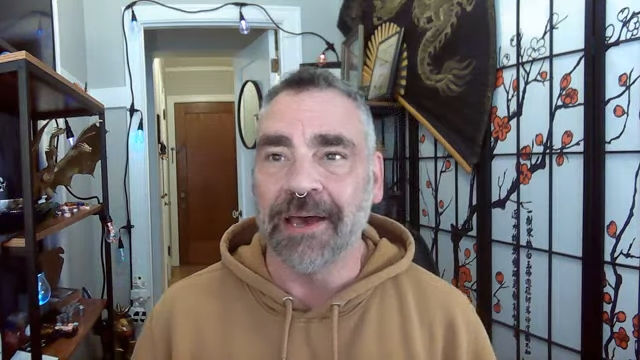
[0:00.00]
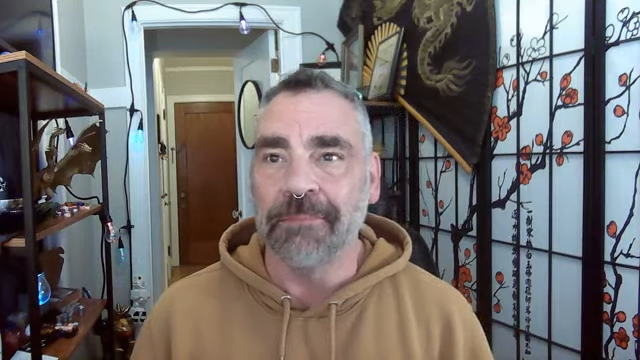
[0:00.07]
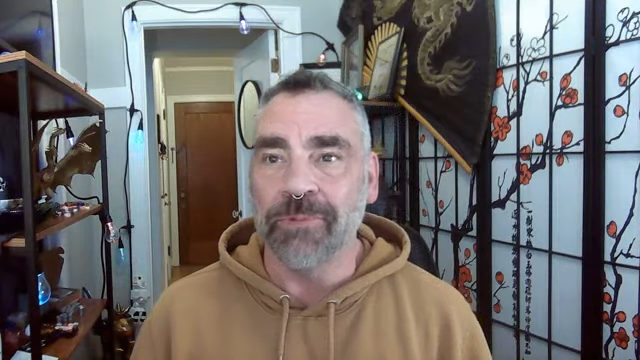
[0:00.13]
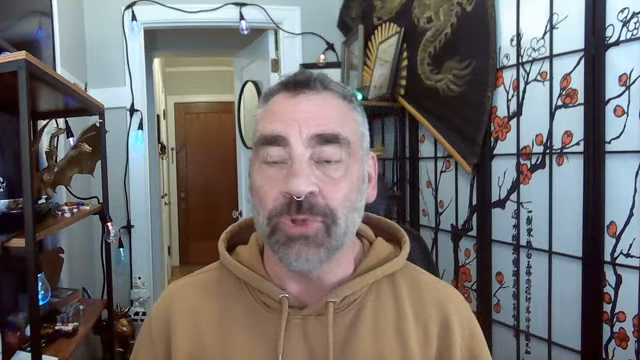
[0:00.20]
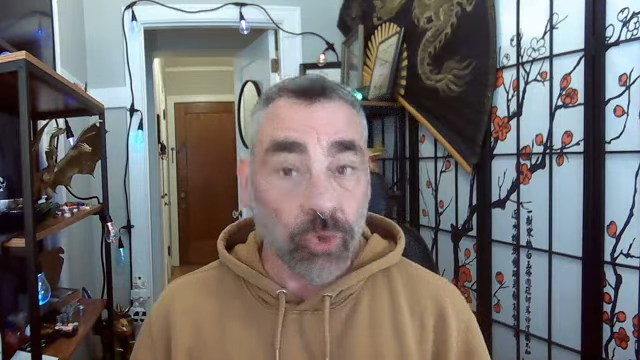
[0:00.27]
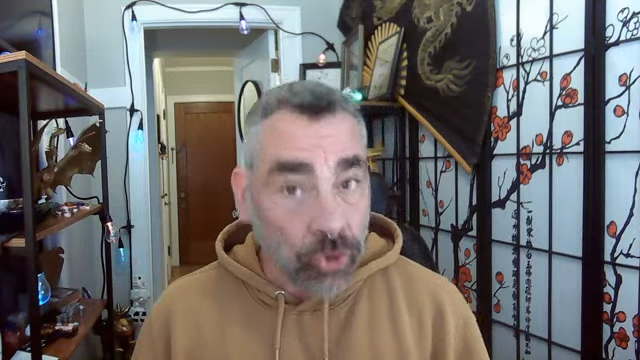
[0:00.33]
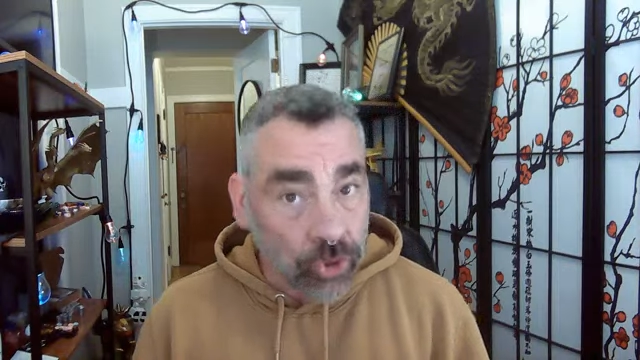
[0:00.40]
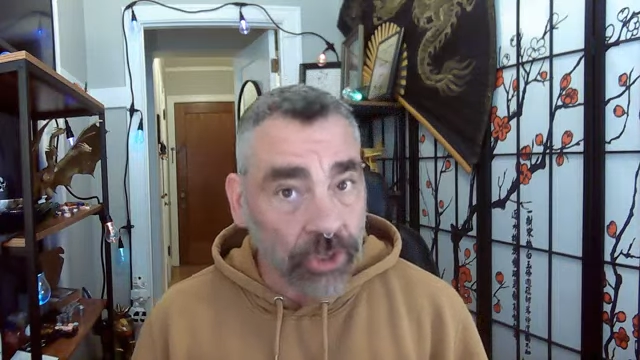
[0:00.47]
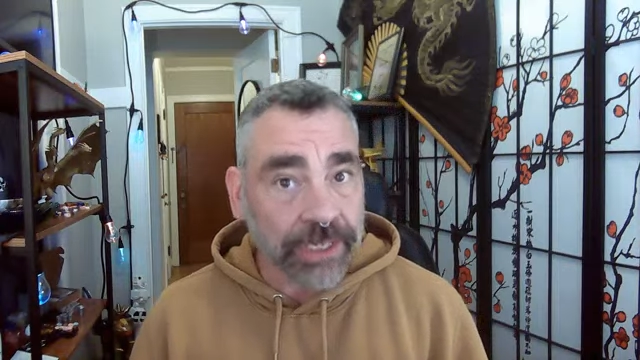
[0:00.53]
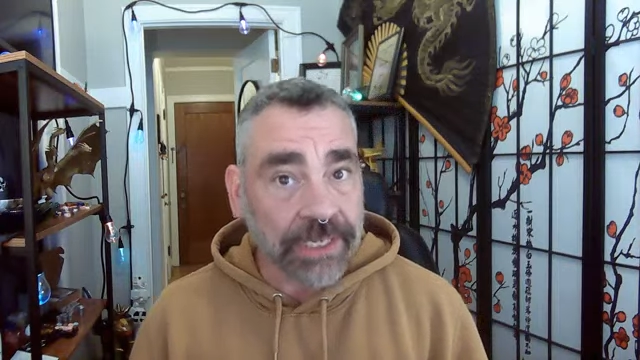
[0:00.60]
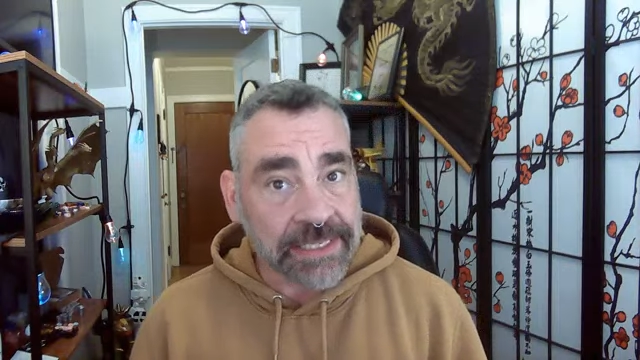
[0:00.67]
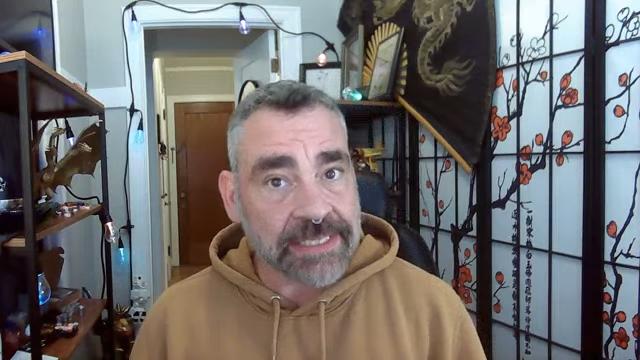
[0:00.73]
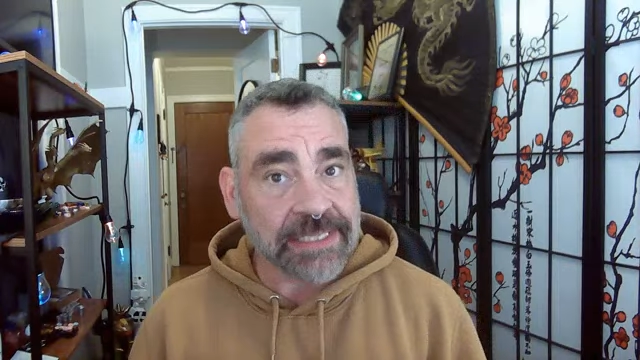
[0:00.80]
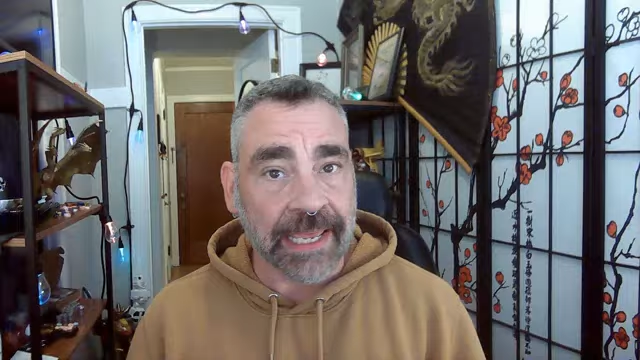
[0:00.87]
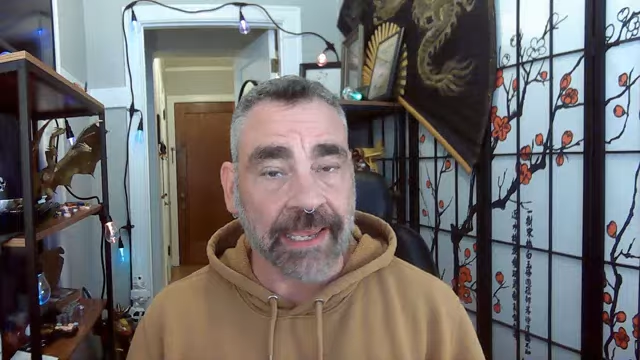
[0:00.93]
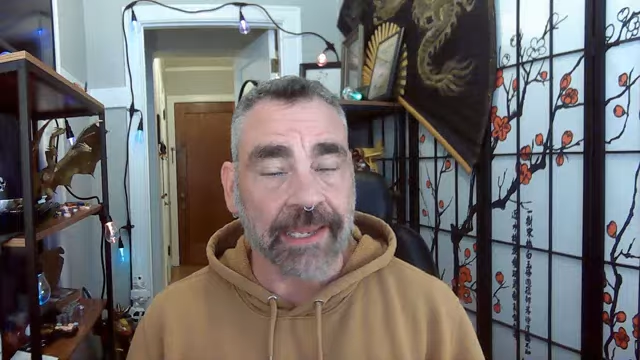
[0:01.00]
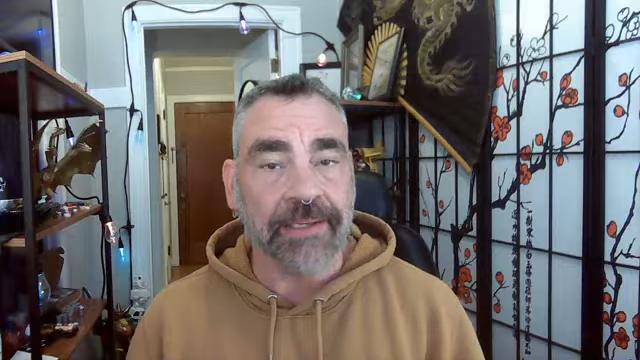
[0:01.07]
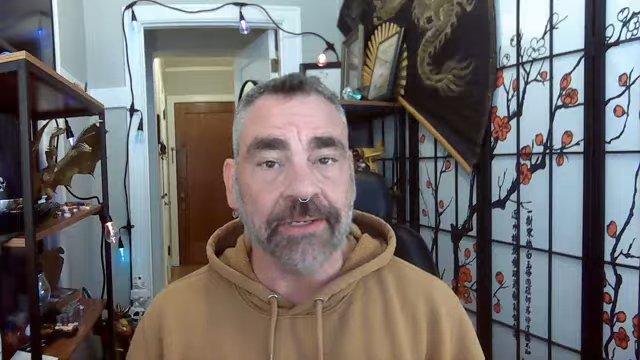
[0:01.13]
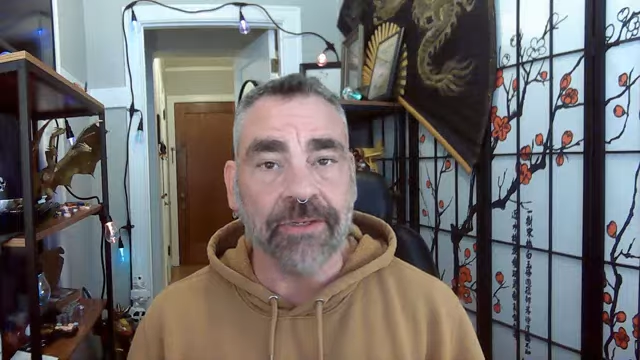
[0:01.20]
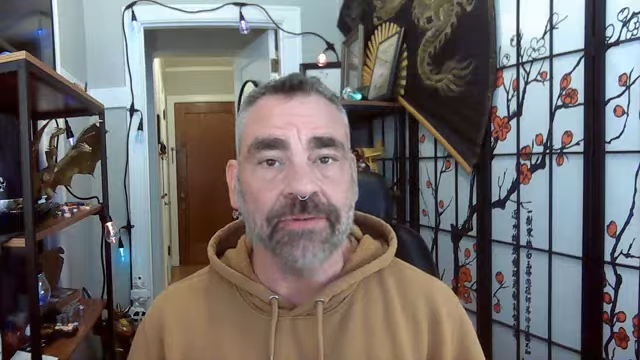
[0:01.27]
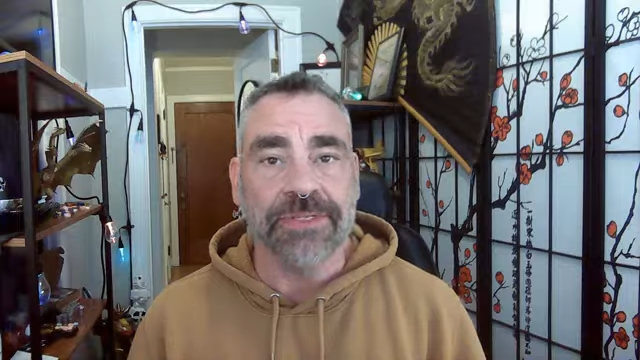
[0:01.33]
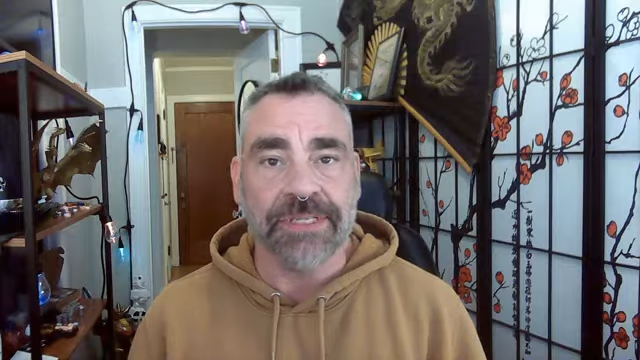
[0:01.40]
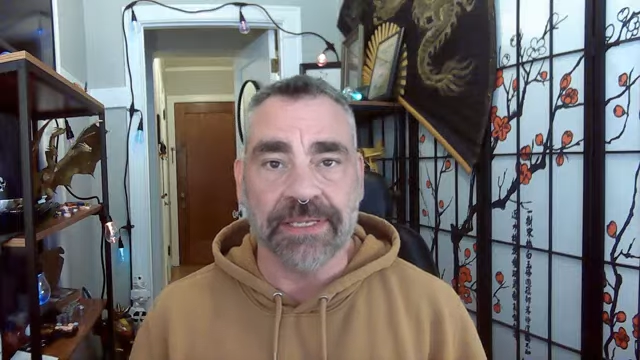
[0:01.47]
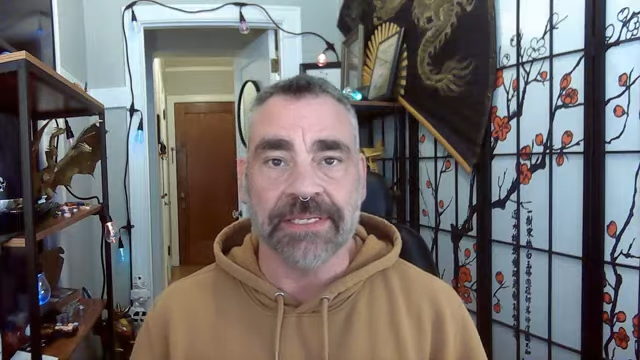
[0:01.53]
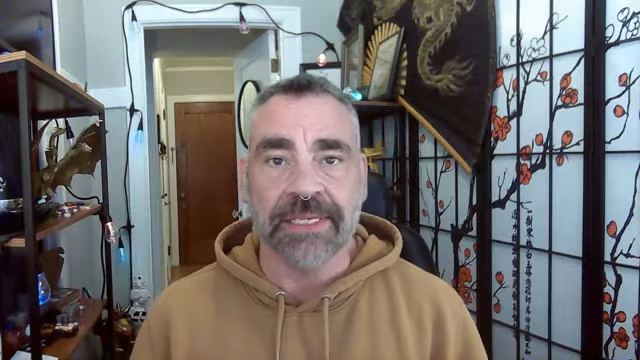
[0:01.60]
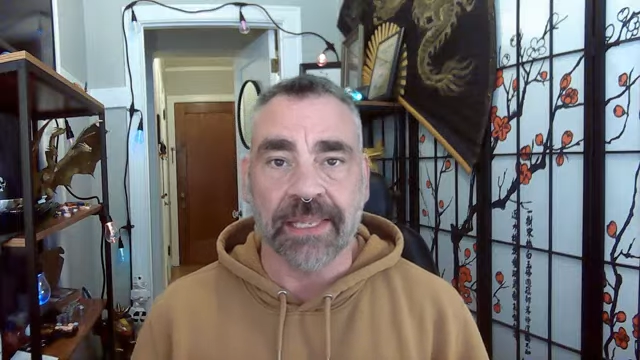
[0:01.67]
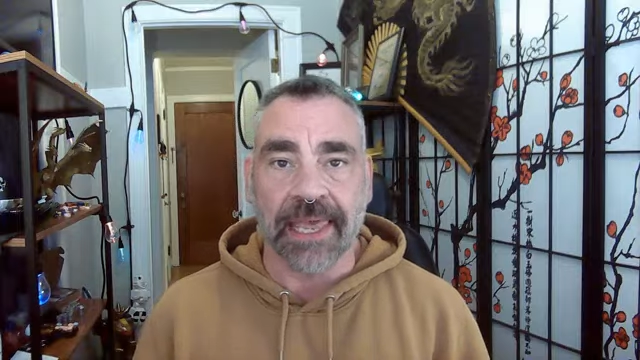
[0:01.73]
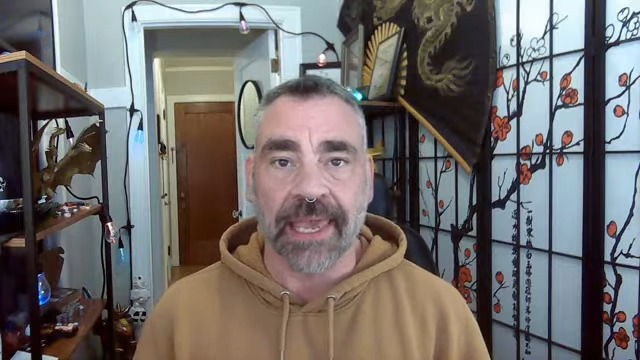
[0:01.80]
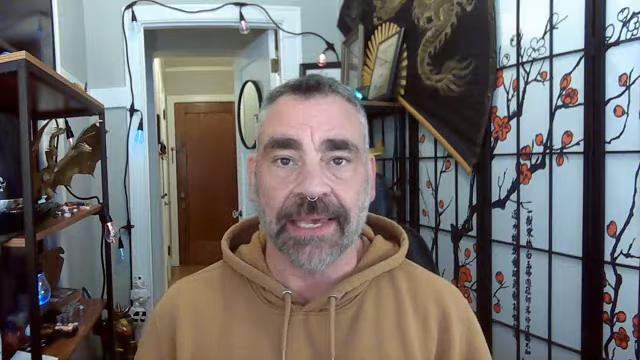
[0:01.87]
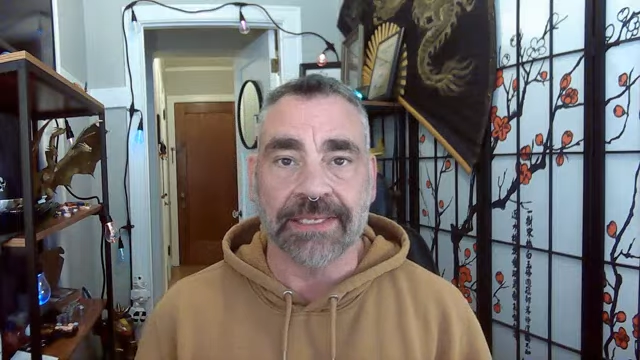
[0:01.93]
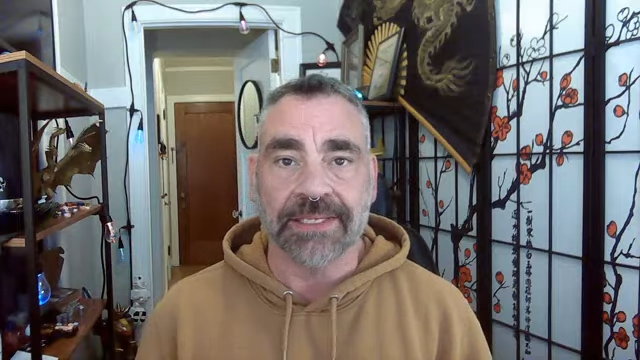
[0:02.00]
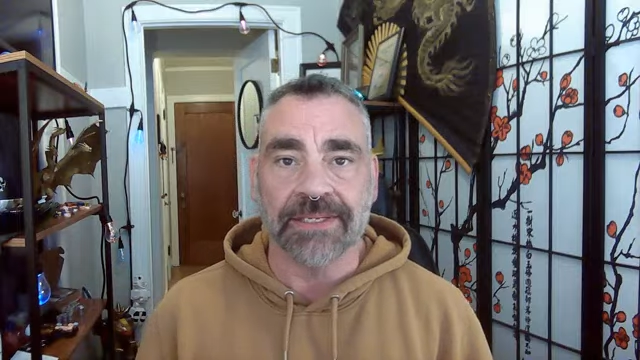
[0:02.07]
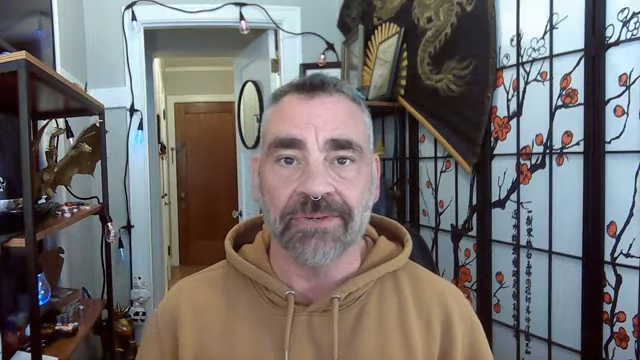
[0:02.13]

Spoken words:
You could instead use this class